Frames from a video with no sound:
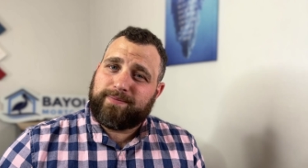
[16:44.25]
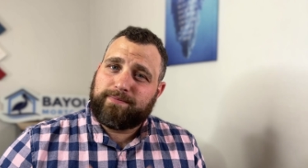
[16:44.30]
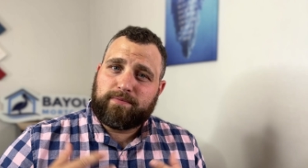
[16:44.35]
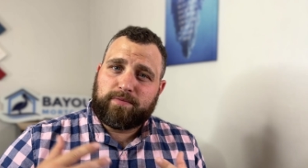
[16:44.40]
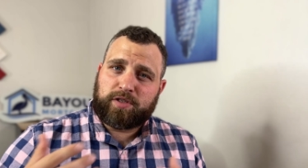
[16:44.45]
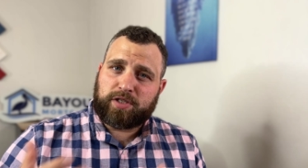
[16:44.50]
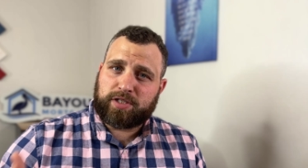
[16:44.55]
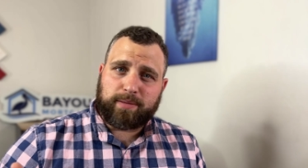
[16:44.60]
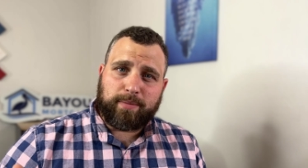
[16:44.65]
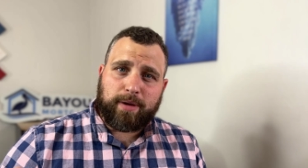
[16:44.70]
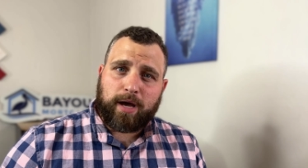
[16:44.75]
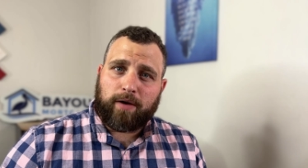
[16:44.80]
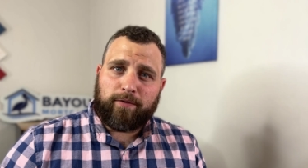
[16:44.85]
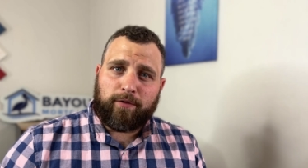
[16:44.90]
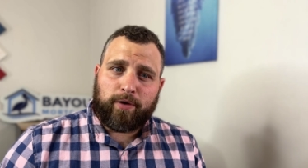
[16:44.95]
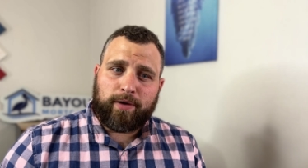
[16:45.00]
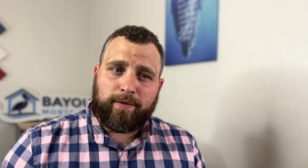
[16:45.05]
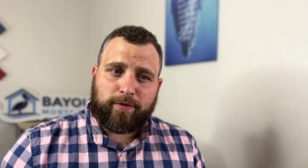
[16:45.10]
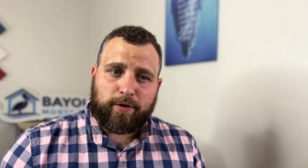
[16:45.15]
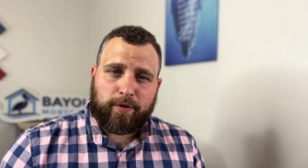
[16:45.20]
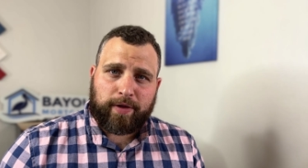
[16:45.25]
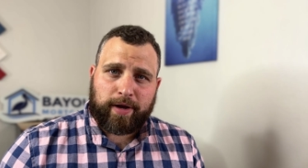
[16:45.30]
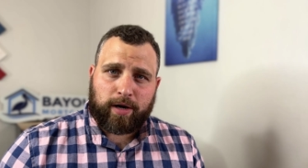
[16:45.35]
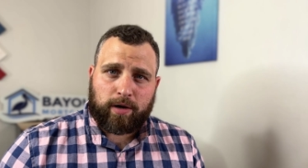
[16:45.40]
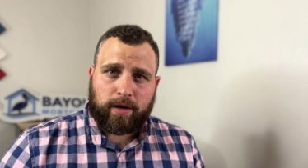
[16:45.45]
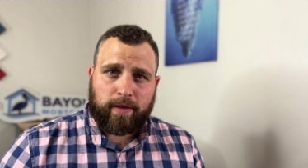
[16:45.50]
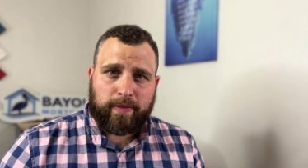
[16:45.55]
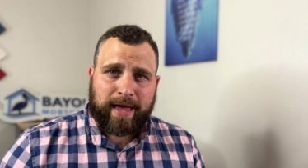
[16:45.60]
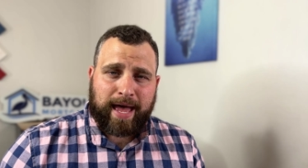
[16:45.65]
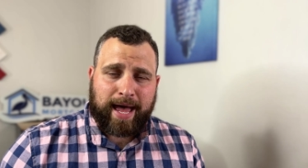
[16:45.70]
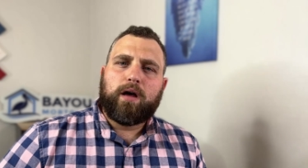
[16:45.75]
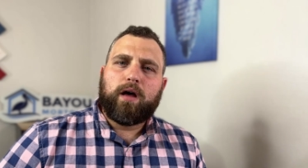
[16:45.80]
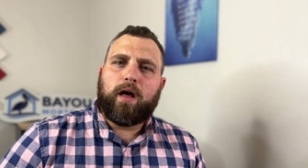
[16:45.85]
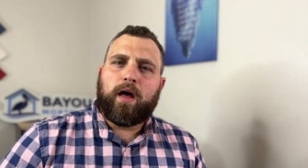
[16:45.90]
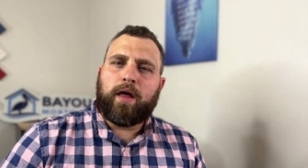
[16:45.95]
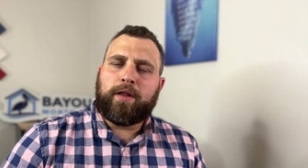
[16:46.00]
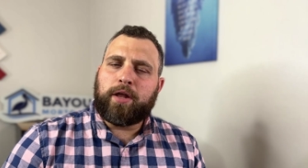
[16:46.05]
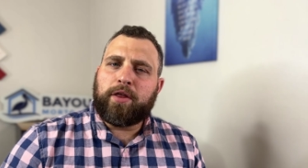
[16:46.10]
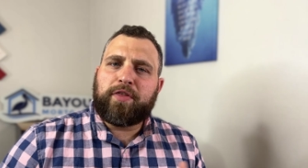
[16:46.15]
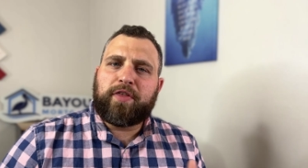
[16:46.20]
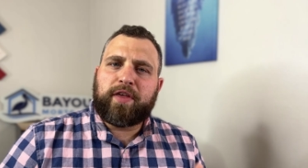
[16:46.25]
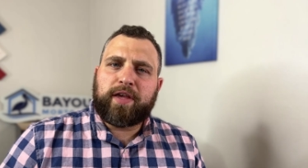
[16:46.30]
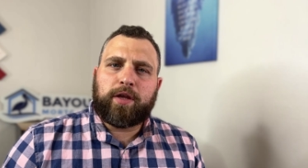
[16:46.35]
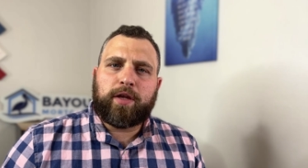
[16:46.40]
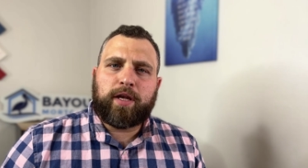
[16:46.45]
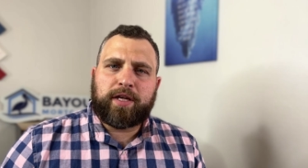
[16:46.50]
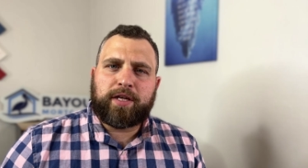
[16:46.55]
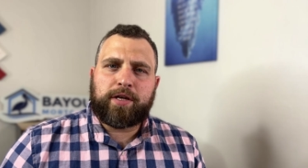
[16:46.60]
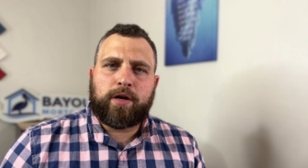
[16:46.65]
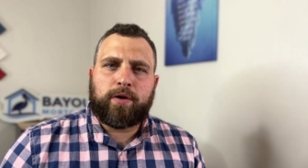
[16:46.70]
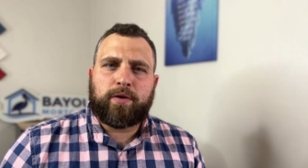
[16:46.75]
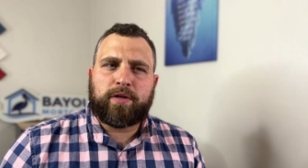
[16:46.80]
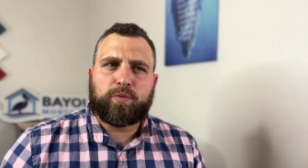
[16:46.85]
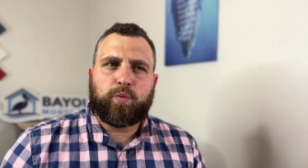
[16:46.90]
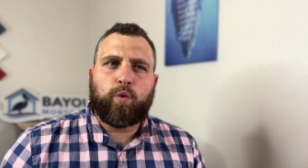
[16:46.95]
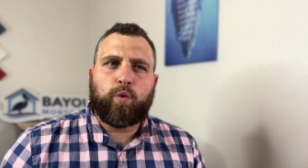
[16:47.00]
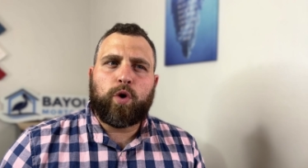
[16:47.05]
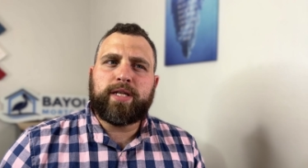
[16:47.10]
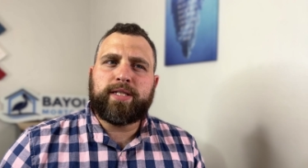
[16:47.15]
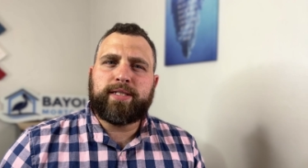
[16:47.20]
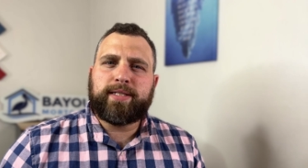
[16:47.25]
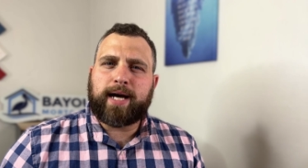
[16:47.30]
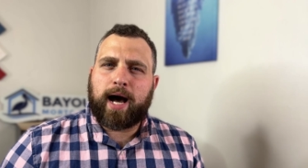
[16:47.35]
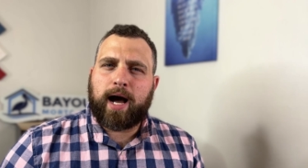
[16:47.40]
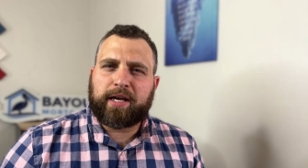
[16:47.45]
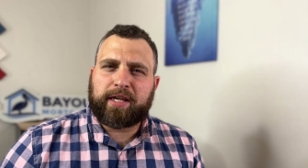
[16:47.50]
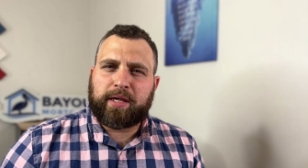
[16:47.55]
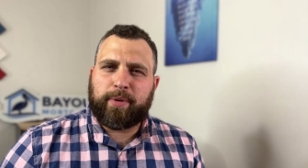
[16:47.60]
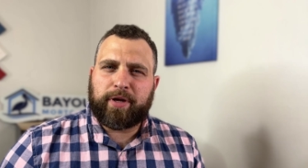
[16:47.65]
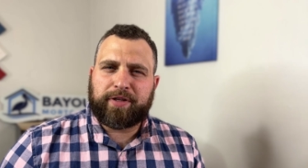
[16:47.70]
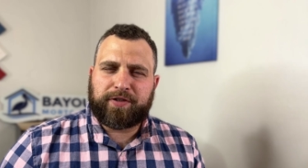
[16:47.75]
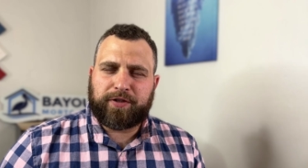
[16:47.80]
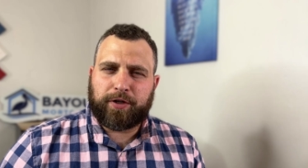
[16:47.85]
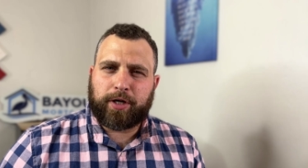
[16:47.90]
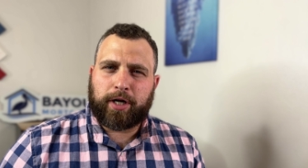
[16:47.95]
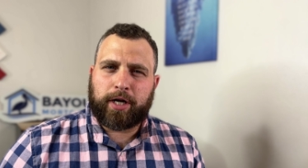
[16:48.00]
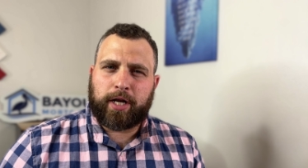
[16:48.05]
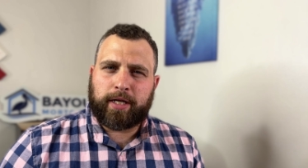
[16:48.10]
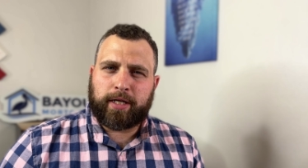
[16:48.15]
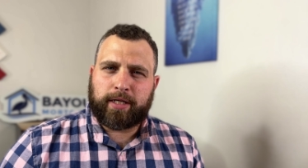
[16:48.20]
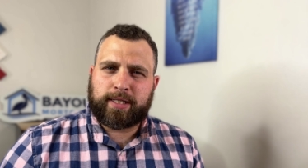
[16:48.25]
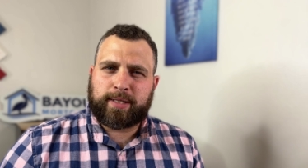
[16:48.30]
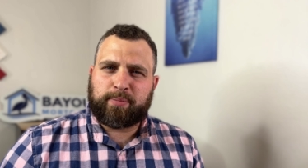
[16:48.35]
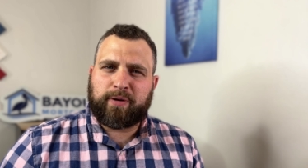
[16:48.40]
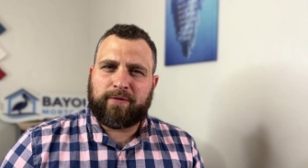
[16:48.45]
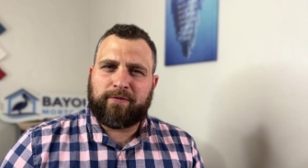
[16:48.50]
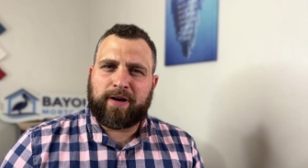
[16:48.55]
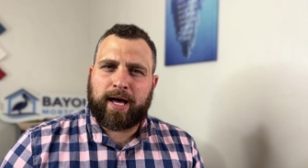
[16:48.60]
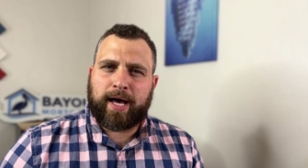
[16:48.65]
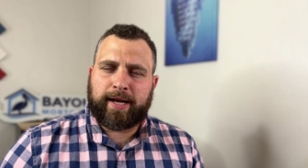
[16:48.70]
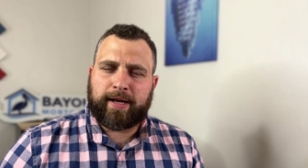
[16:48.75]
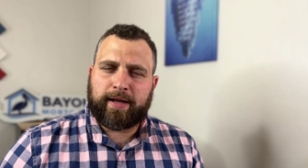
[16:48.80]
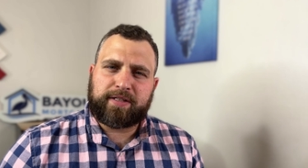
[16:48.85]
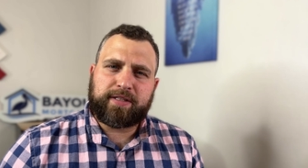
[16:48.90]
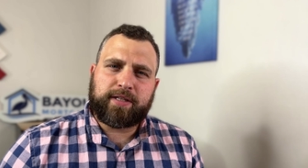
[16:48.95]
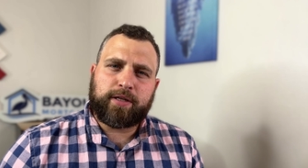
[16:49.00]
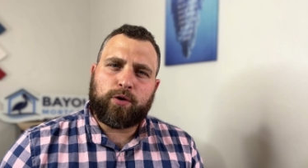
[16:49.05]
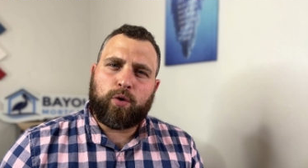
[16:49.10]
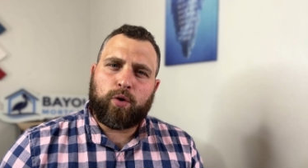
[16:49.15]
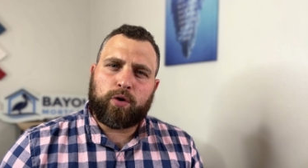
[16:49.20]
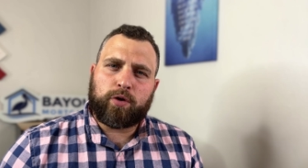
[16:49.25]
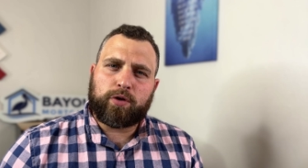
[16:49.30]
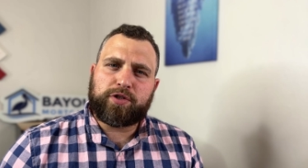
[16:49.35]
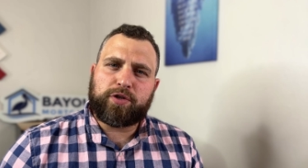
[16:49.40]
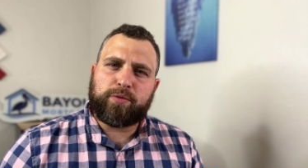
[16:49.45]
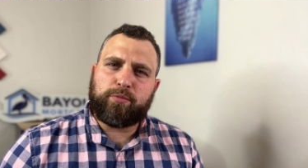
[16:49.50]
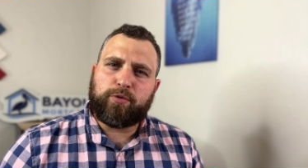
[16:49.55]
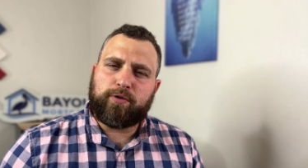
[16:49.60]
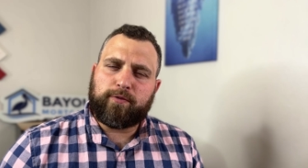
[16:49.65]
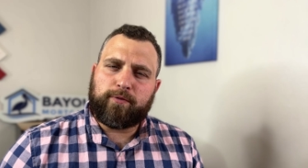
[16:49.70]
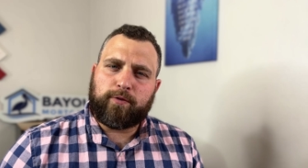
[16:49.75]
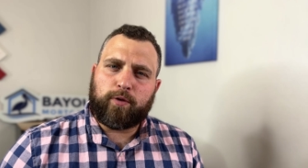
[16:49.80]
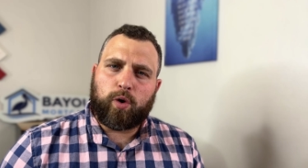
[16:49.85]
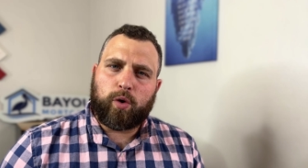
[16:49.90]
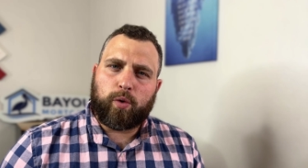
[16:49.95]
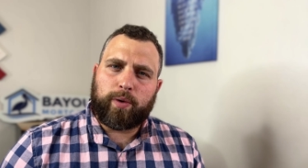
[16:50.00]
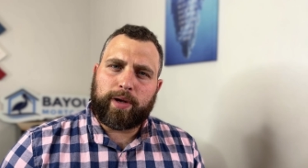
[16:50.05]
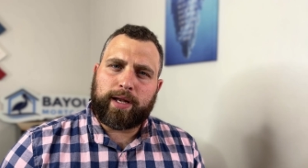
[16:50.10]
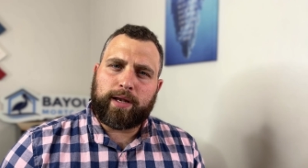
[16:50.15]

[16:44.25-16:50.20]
just some helpful info there on that. Another thing you need to know is what documents you're going to need to provide us in order to move forward.